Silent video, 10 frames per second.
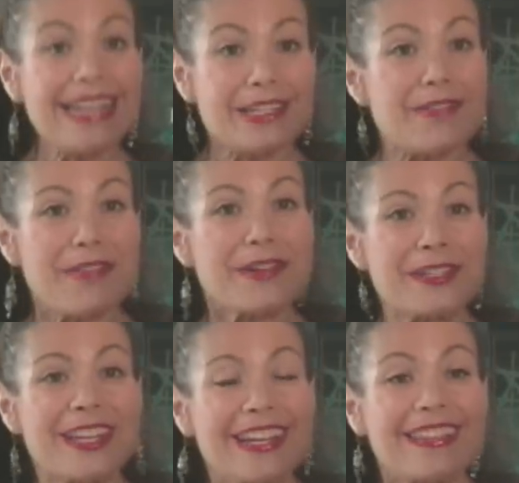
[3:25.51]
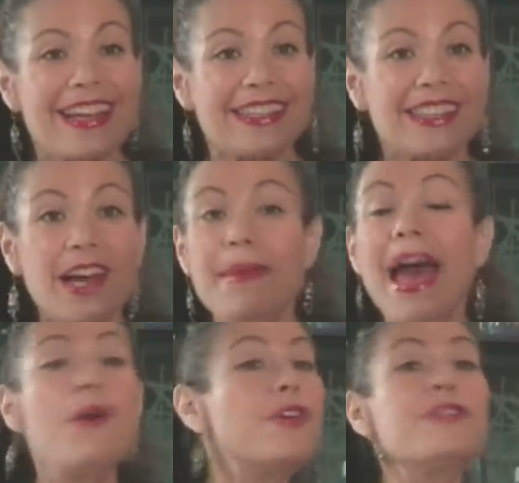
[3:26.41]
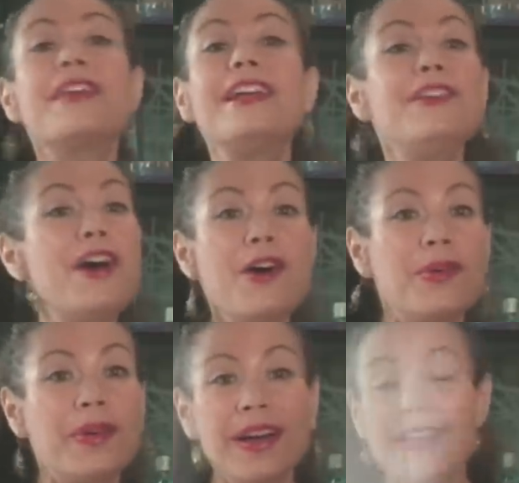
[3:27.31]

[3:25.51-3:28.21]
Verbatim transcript: needs of their skin at that time. How could they know?